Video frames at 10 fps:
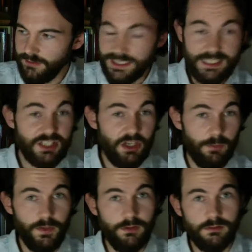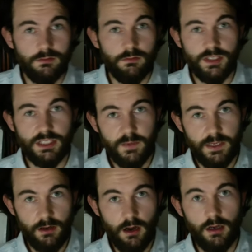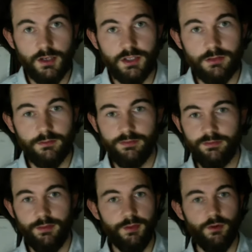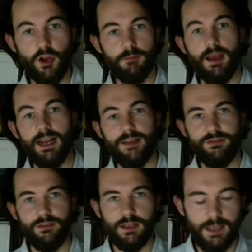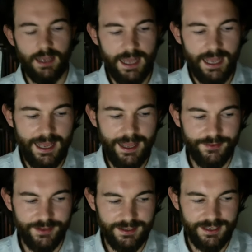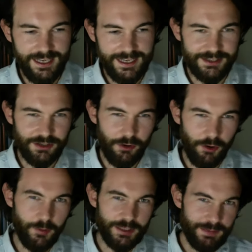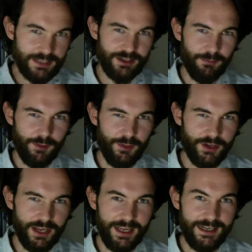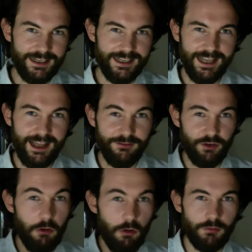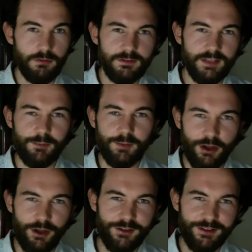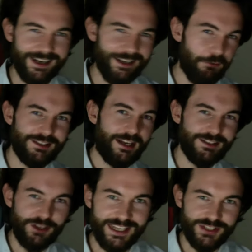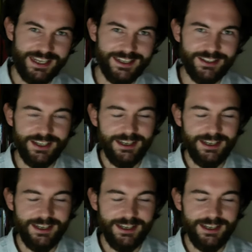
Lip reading: this is something which has been in our house throughout my life, and it's always been something that I have known deep down that I'll read at some stage.